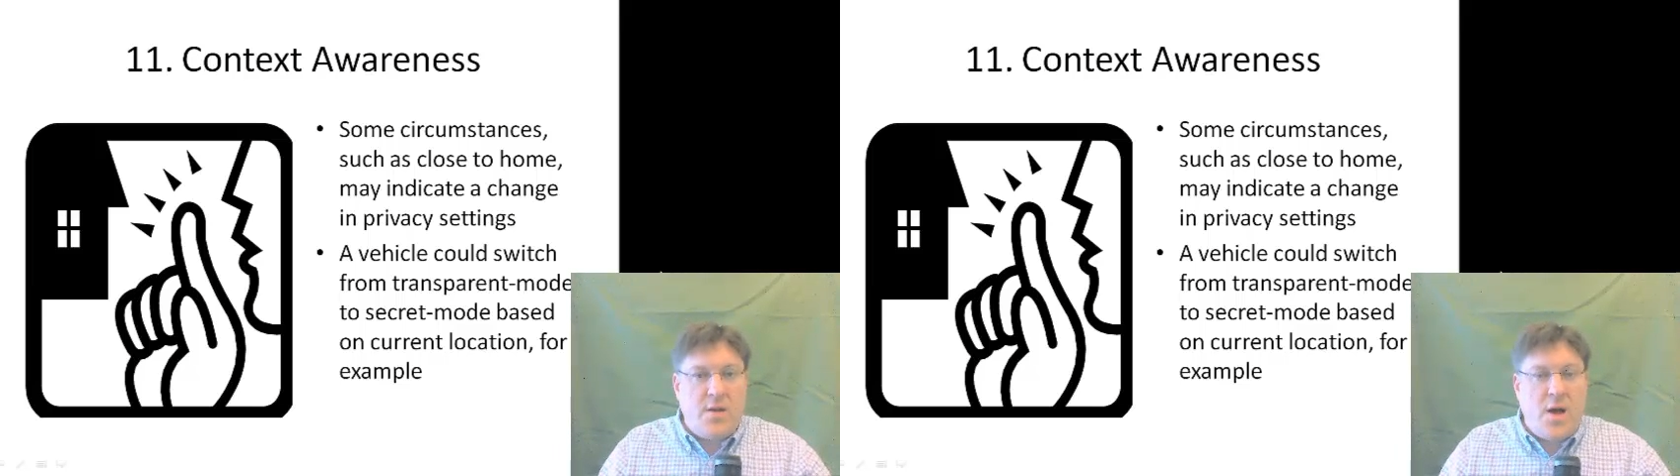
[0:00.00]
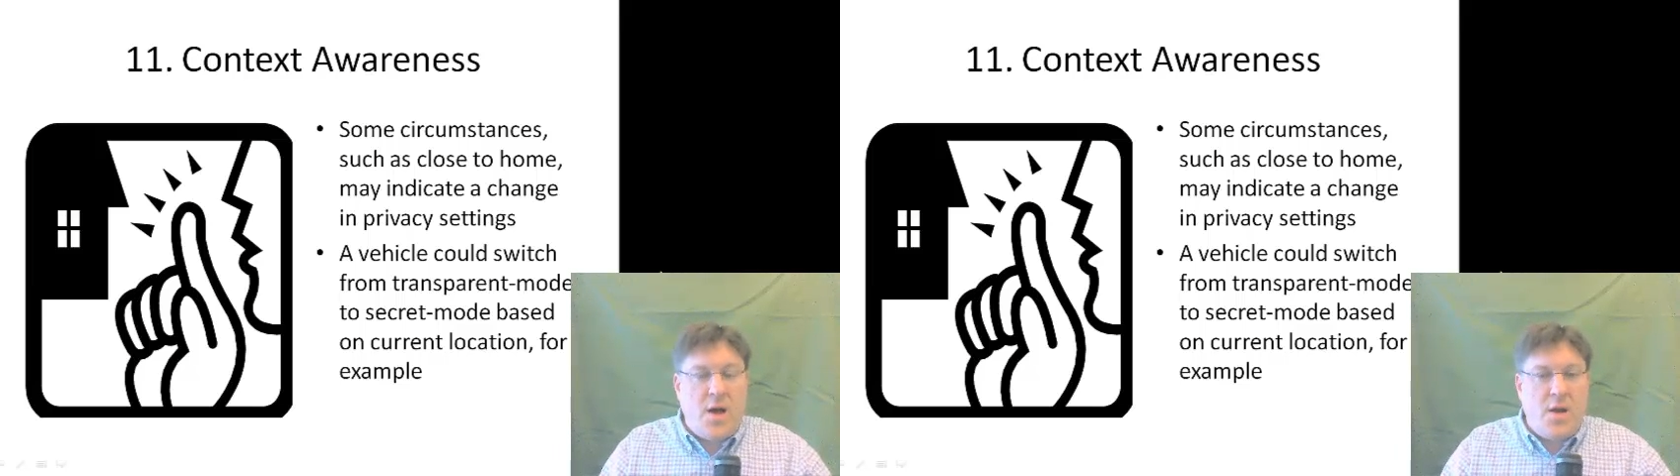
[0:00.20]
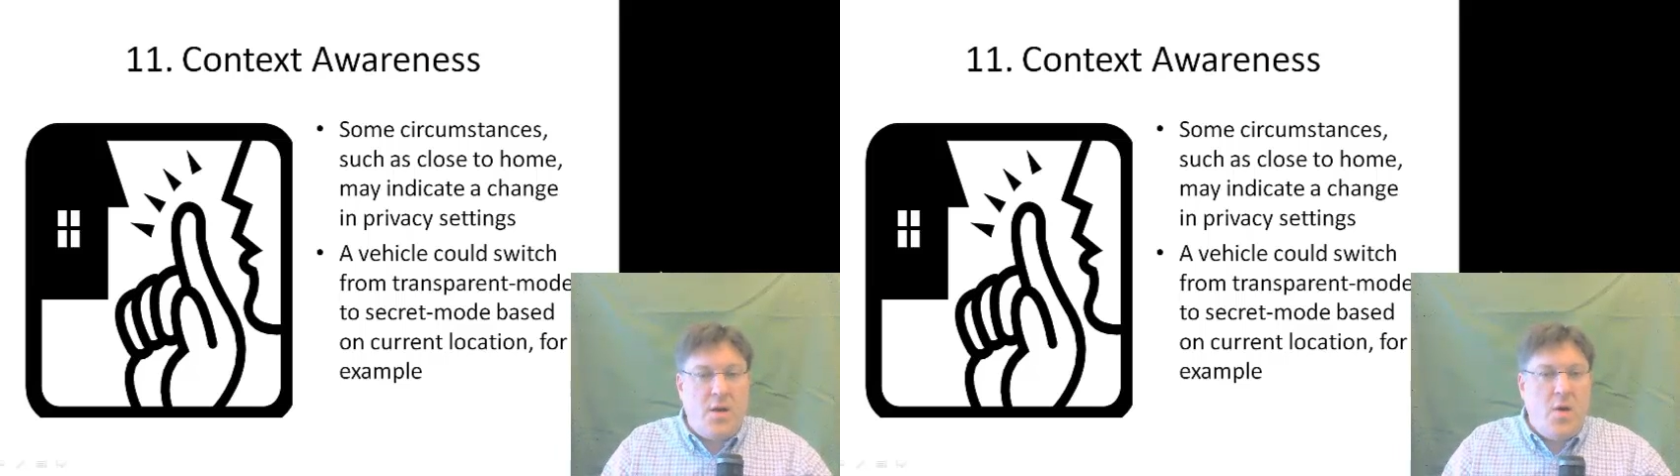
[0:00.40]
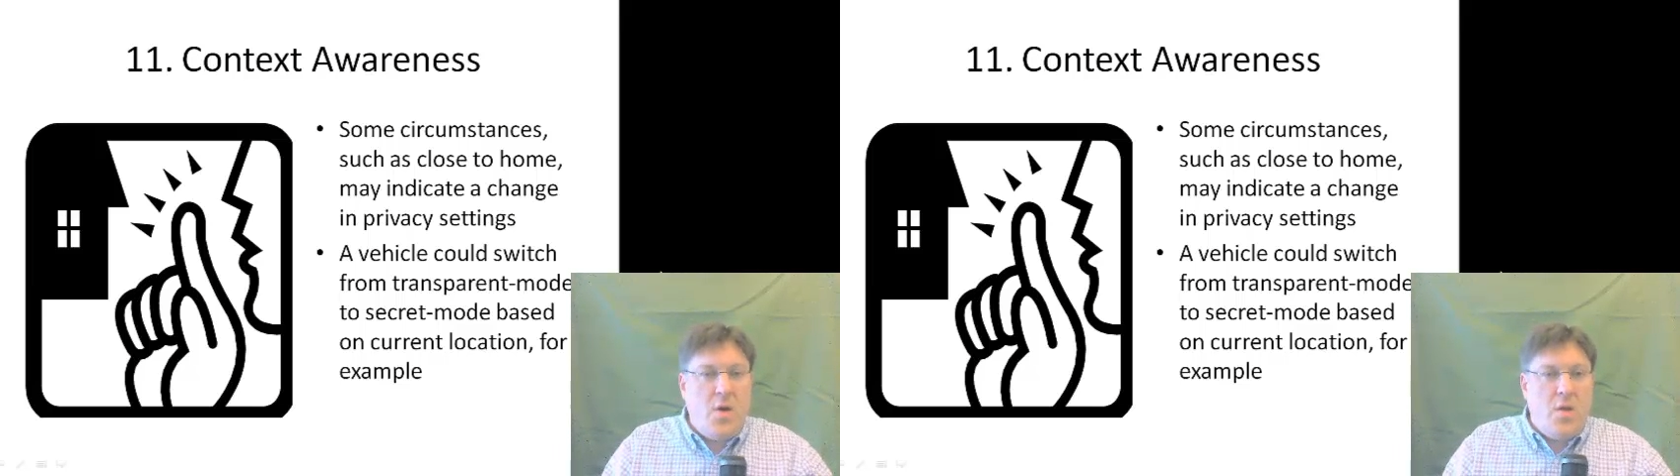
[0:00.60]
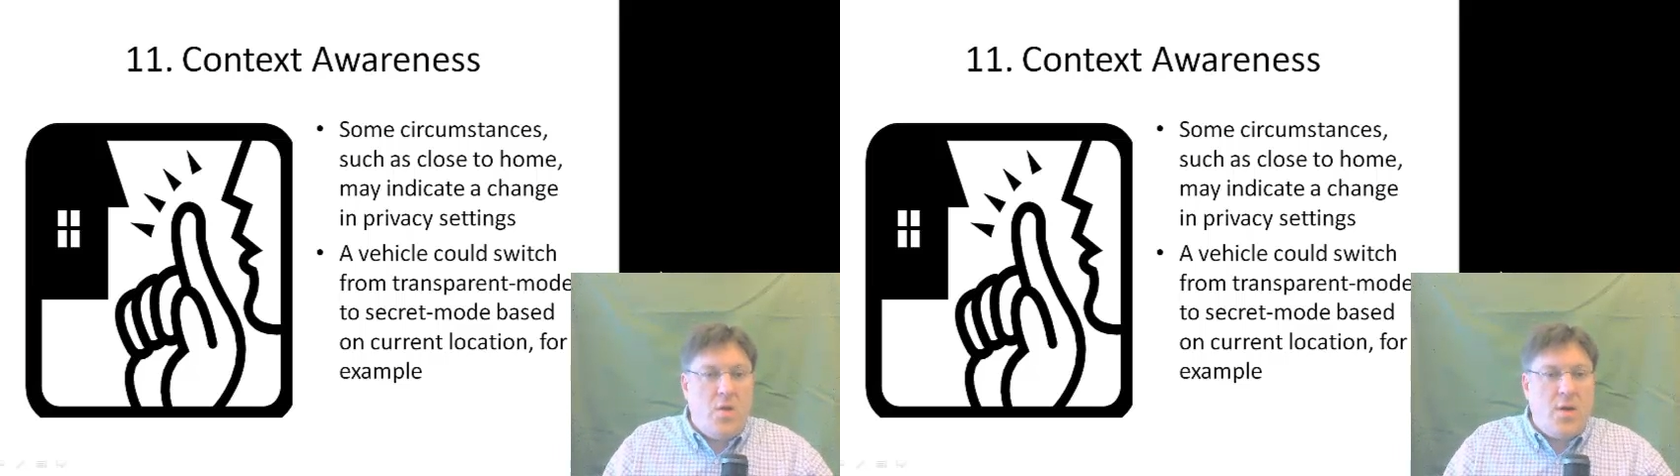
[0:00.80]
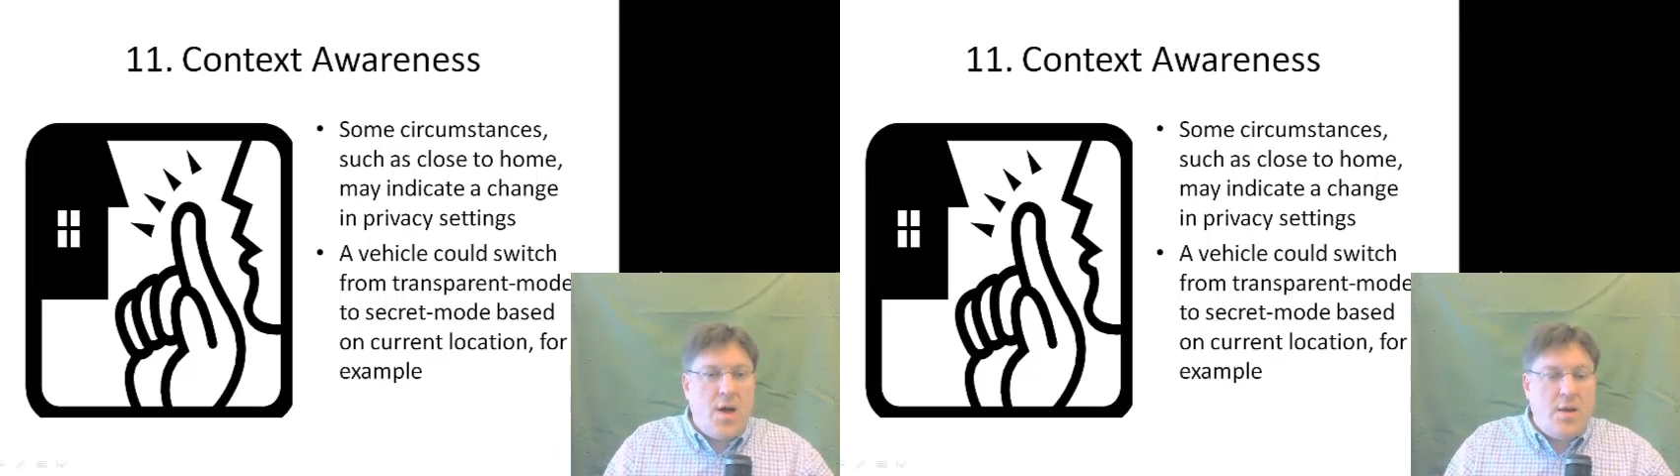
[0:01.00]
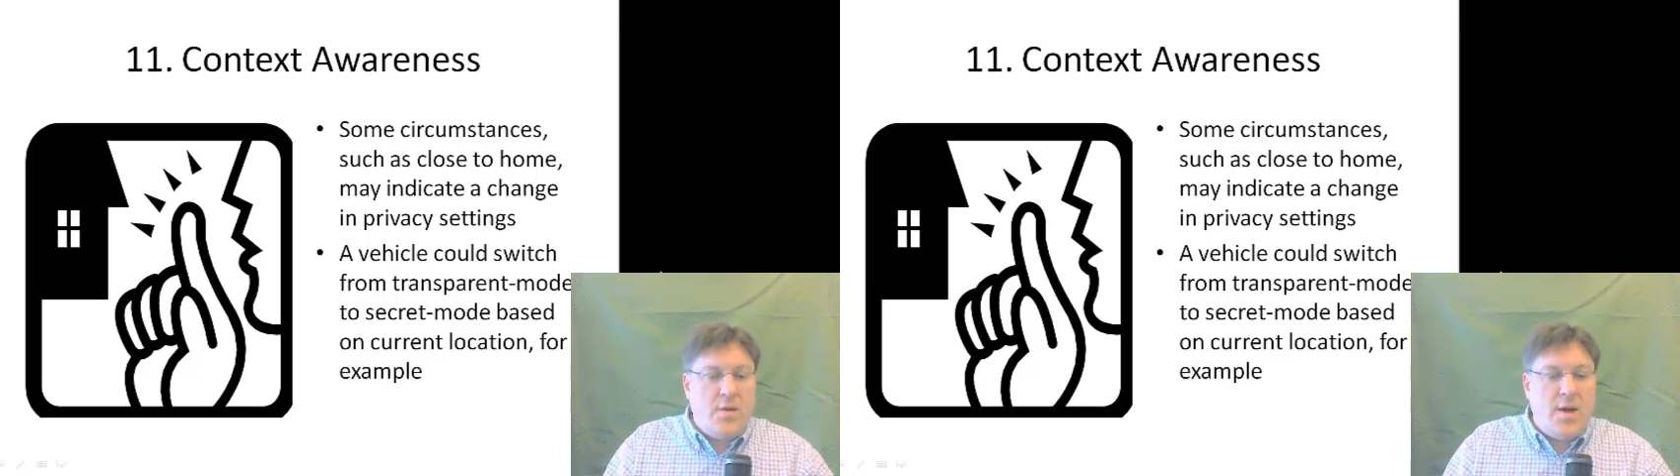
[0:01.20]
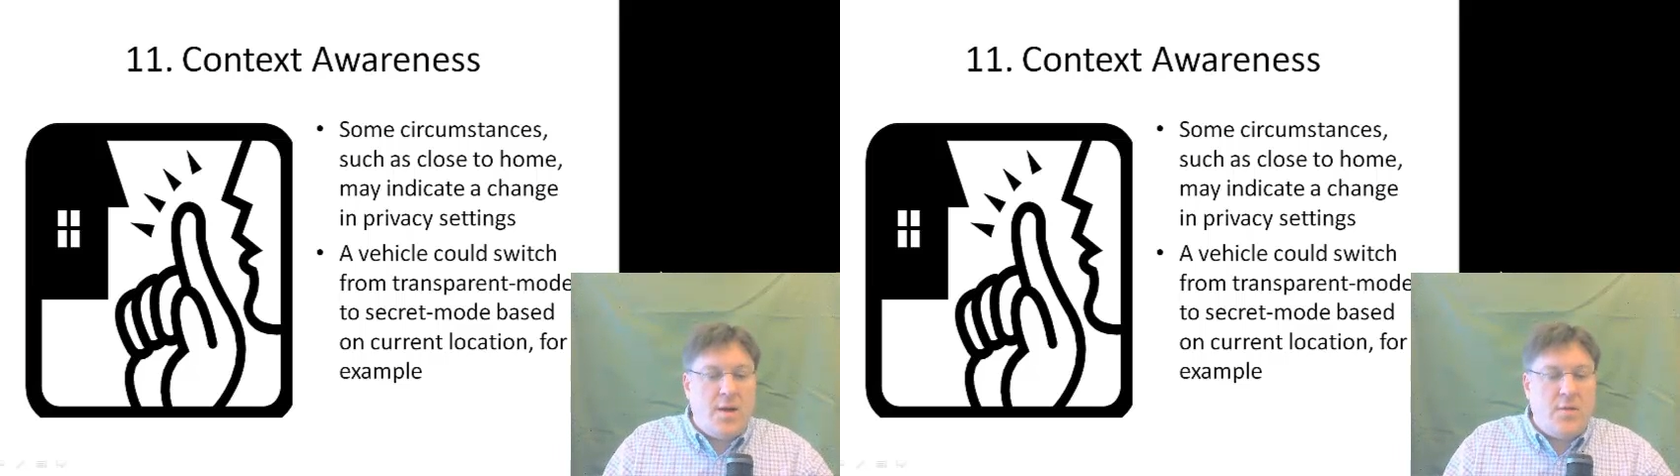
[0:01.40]
on the
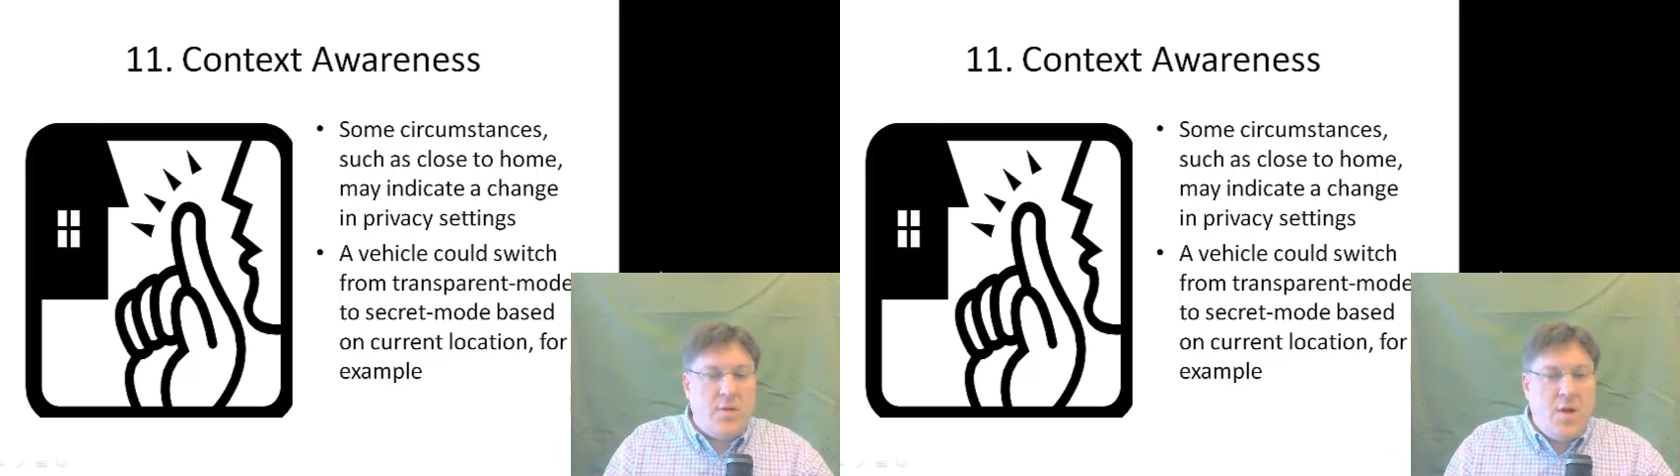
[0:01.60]
context.